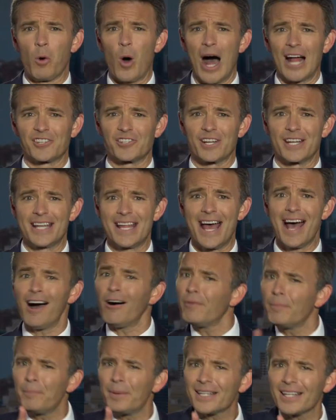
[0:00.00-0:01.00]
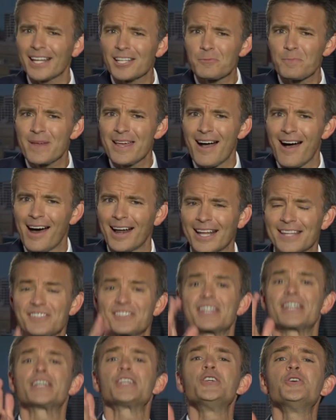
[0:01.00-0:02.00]
watching now, but let's be
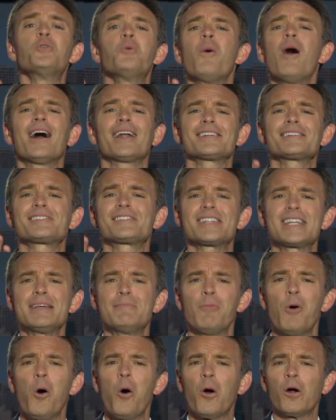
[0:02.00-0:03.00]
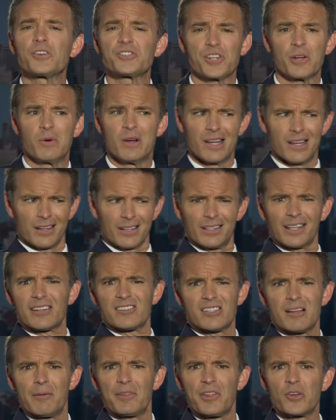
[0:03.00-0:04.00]
honest, you want to see more. So click
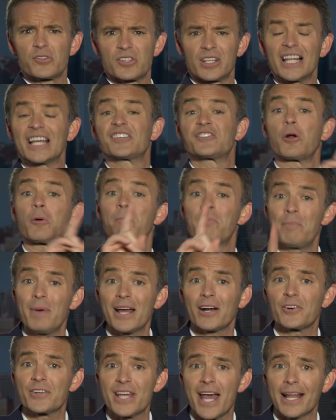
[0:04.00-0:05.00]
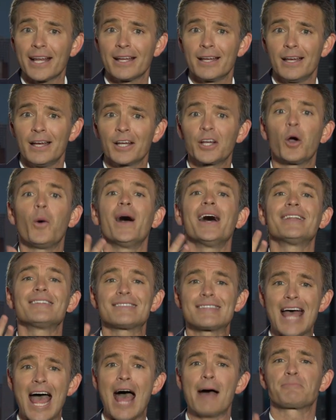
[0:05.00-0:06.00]
some of those links, or better yet, go ahead and
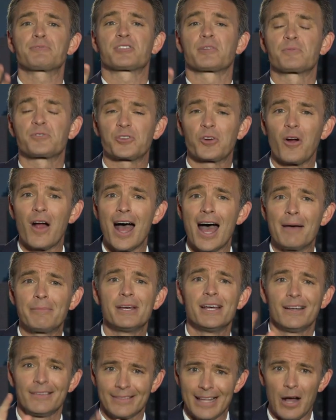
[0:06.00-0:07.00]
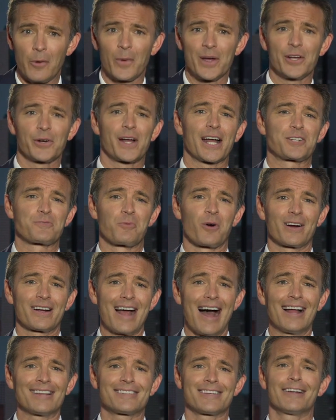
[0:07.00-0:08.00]
tap subscribe. That way you'll catch more
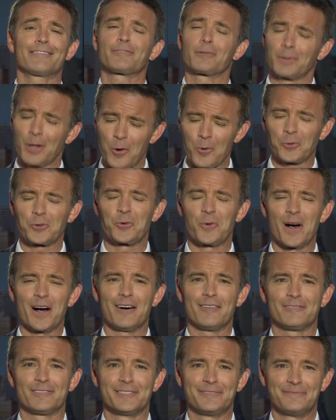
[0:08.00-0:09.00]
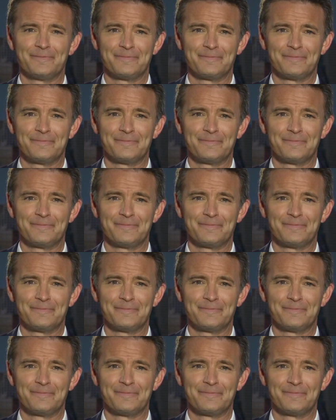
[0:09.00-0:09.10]
content from Local 12.